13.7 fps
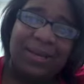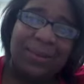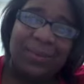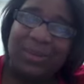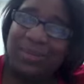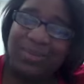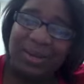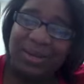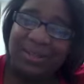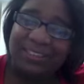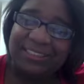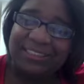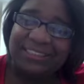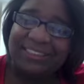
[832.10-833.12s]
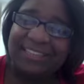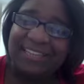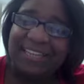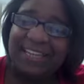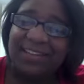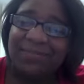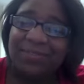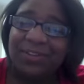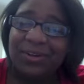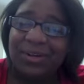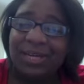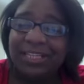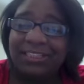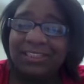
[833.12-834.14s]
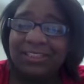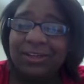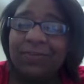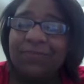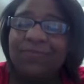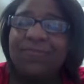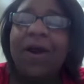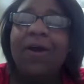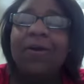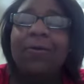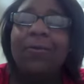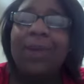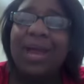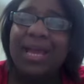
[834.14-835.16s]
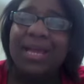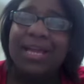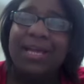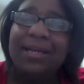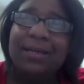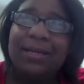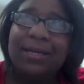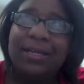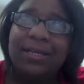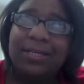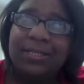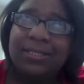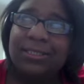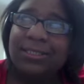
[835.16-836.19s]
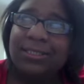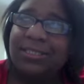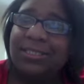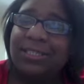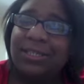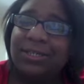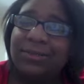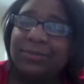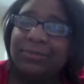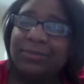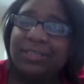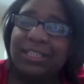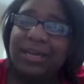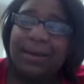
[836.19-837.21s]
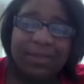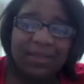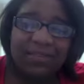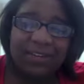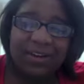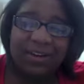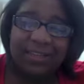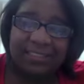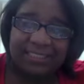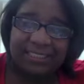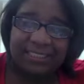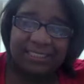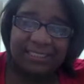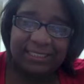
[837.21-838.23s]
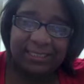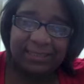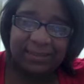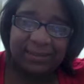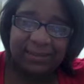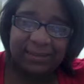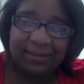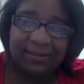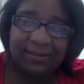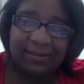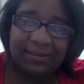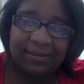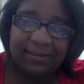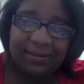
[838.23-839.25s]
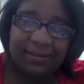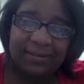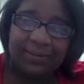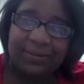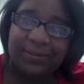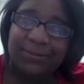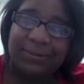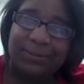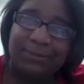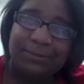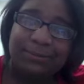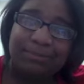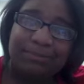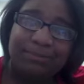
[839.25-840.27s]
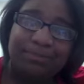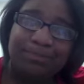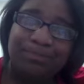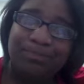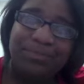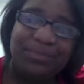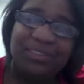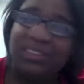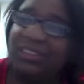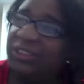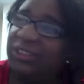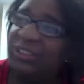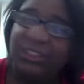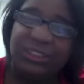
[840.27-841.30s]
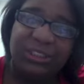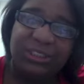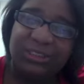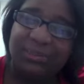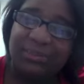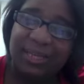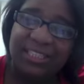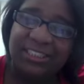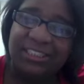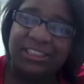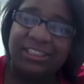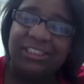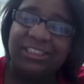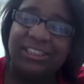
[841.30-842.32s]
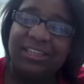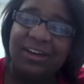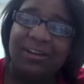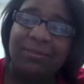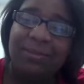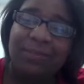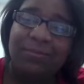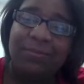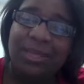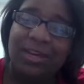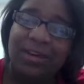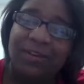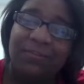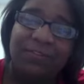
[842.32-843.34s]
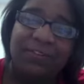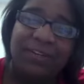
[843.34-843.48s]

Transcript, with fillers: how many parents can say they let their kids go far away, you know, to come live in Austin, you know, and she's just amazing. She's gone above and beyond